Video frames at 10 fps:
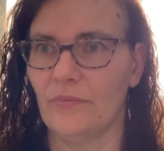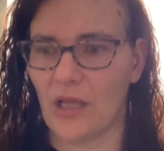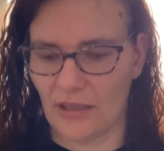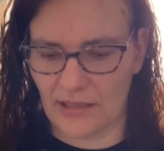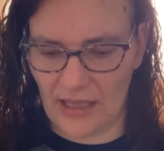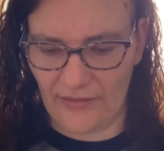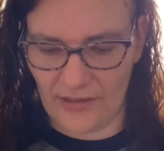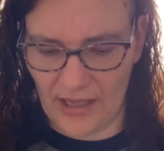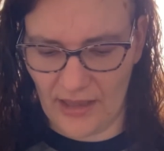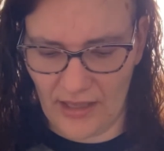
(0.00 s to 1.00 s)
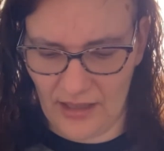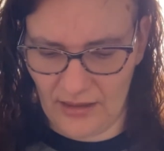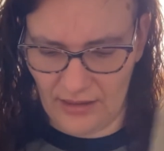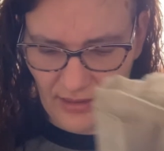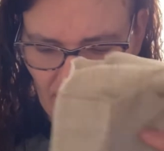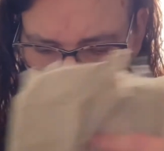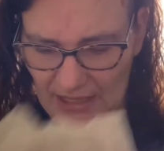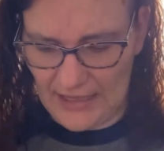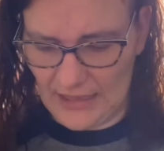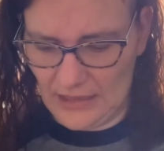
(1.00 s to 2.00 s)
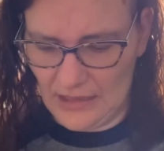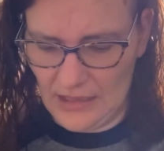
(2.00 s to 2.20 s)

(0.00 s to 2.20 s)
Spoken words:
blocks left, and then the beading.